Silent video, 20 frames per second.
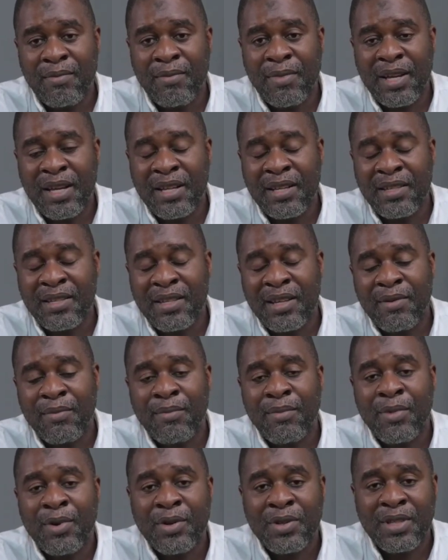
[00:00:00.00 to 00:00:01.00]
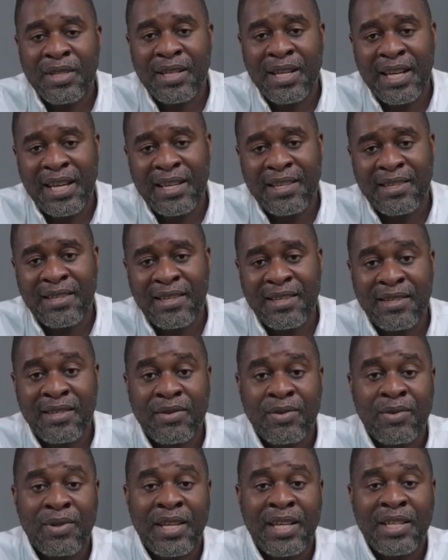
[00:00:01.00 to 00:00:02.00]
in most cases
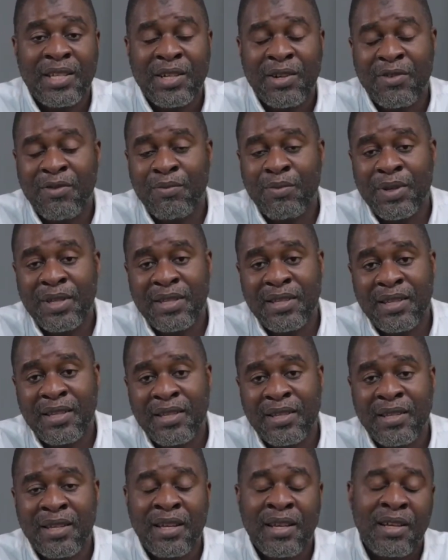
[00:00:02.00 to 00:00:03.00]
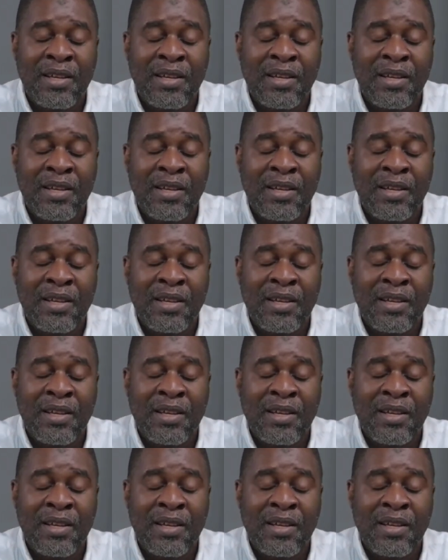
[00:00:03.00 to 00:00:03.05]
to nature of business